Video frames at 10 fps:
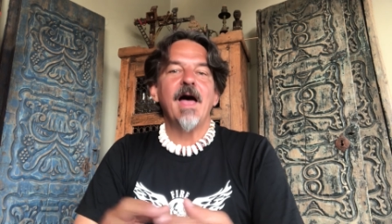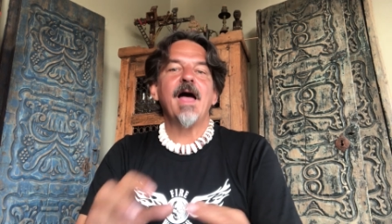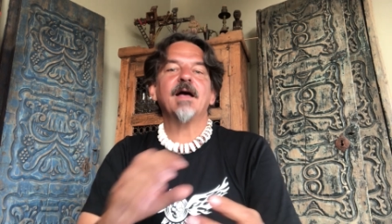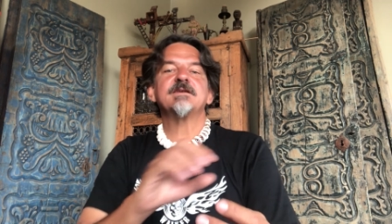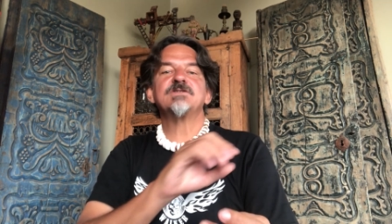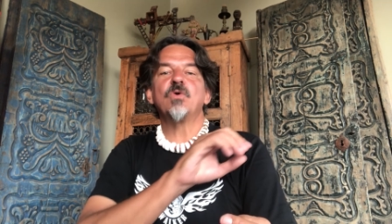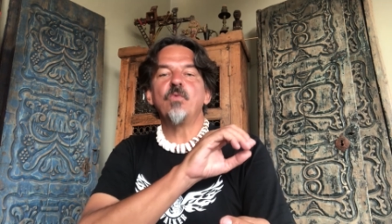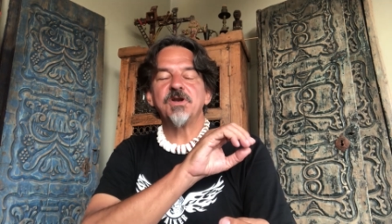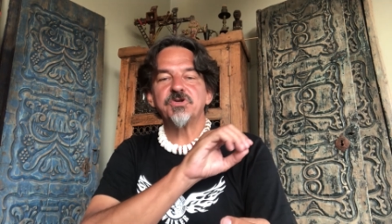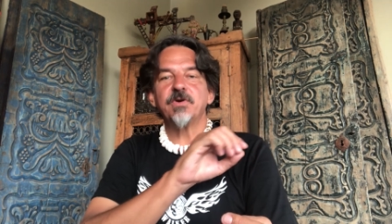As the
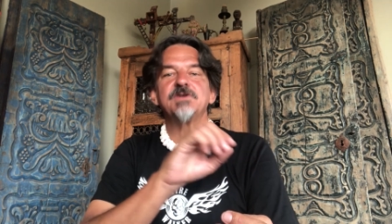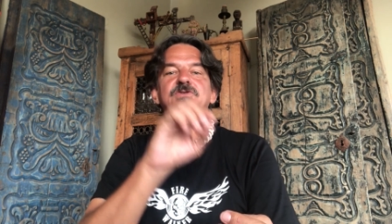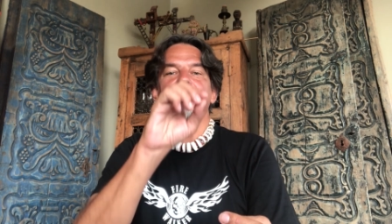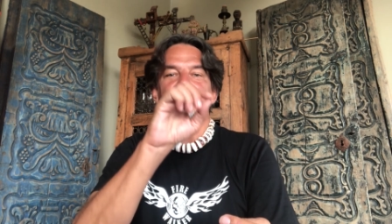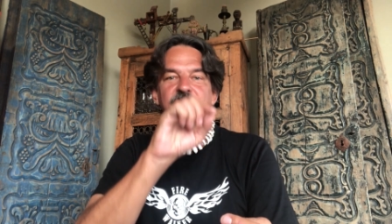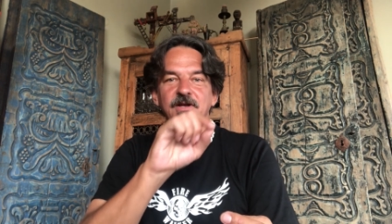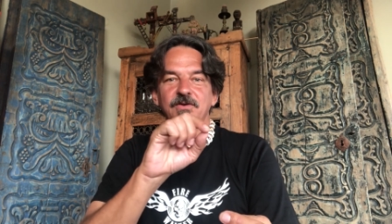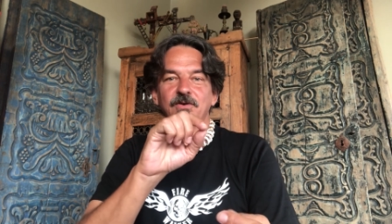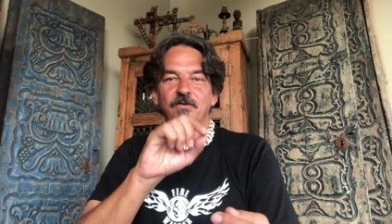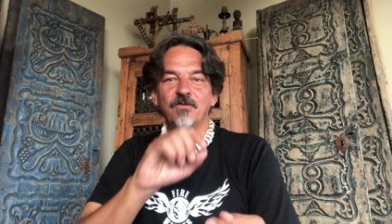witch craze
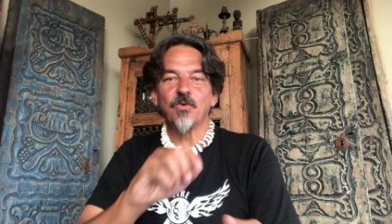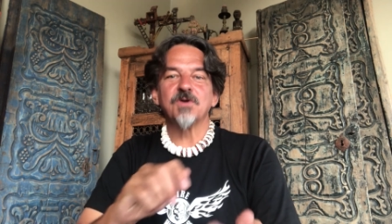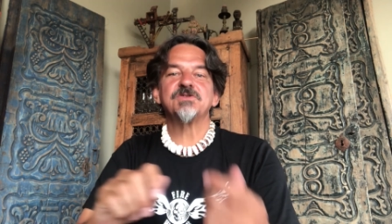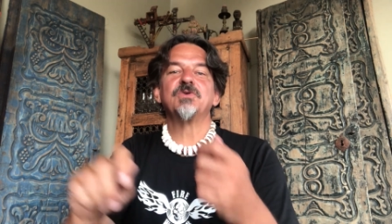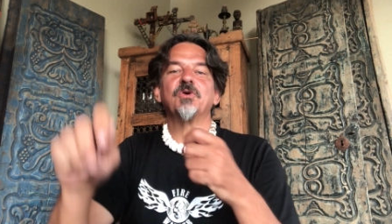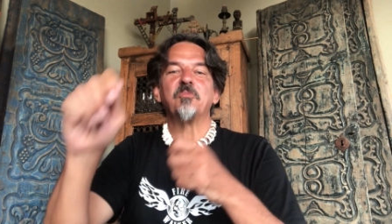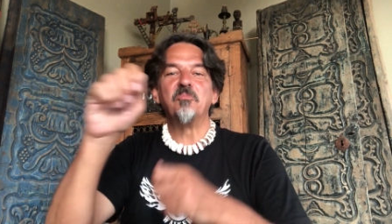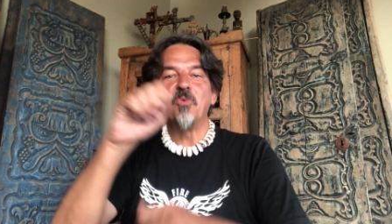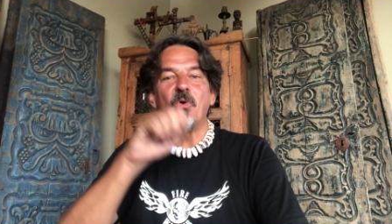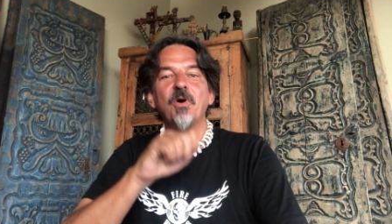continued, of course, it got
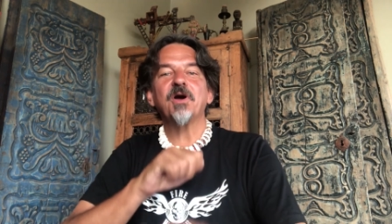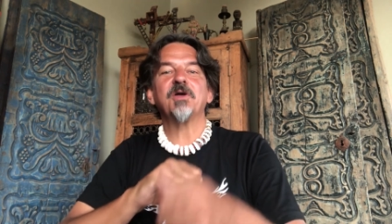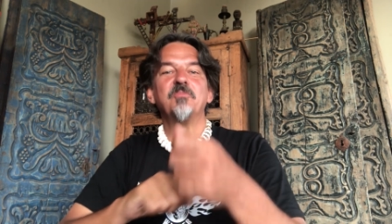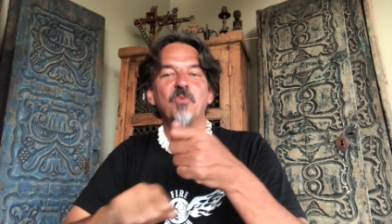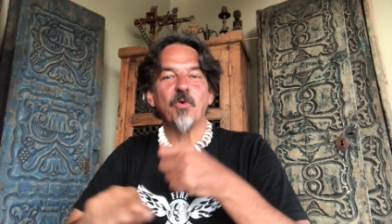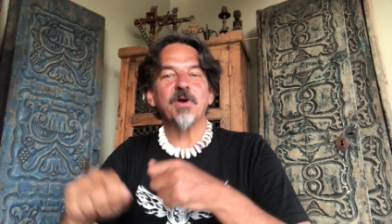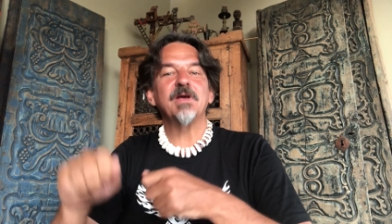more and more